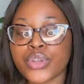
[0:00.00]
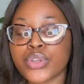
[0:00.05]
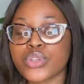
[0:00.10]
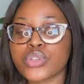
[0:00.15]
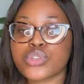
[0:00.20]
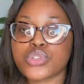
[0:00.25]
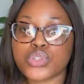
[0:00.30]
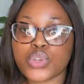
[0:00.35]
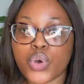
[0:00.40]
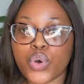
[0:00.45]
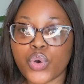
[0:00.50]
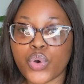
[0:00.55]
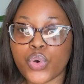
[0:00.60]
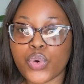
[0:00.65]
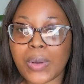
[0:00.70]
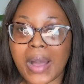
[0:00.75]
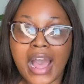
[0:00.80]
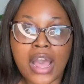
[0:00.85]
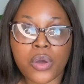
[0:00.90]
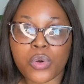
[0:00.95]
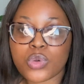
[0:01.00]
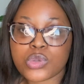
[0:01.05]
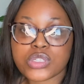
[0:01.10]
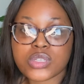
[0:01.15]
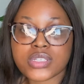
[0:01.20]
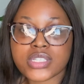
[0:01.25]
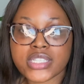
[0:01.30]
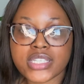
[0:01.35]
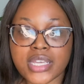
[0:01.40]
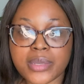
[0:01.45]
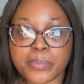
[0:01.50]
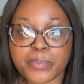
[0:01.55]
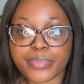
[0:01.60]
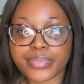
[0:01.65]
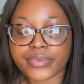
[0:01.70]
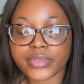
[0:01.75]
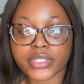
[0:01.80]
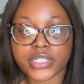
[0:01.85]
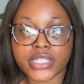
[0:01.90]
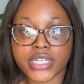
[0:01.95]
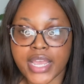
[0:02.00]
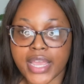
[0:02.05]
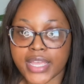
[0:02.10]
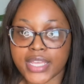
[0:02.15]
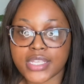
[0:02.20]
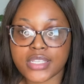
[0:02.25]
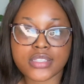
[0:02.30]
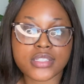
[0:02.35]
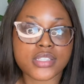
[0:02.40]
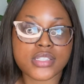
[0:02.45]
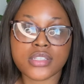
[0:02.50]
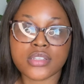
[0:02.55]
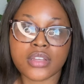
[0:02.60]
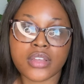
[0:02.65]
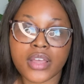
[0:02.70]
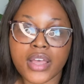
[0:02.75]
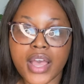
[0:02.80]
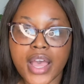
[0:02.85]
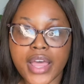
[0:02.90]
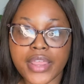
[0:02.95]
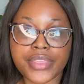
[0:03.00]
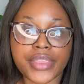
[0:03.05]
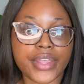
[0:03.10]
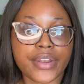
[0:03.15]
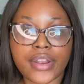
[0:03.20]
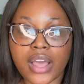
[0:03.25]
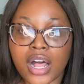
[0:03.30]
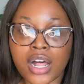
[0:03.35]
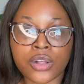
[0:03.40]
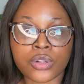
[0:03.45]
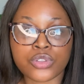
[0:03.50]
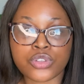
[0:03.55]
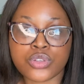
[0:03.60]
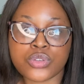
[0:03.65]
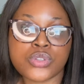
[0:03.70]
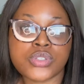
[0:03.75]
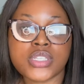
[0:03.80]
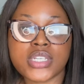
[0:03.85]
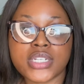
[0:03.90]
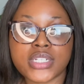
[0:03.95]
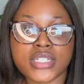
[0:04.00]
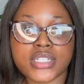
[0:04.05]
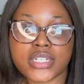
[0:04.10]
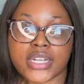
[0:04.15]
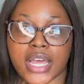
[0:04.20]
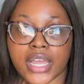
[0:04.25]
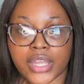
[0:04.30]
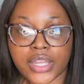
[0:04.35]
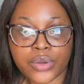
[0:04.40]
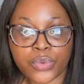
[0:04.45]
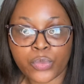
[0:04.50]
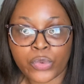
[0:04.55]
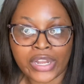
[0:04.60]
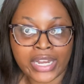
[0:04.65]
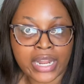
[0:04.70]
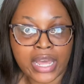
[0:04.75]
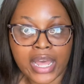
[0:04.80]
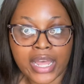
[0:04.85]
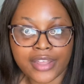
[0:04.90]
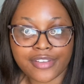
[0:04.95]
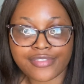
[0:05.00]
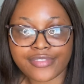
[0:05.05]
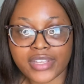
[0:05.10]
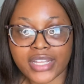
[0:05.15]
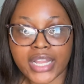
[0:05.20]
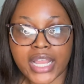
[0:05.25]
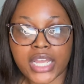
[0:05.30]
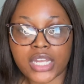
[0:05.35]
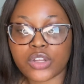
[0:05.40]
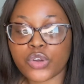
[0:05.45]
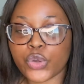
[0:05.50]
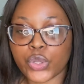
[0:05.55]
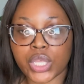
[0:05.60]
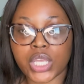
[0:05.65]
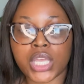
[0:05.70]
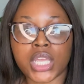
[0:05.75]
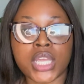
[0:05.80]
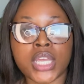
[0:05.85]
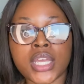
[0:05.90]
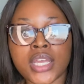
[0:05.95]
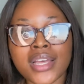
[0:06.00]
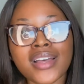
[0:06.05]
So I also skip days, and then I'll use it like when I feel like, okay,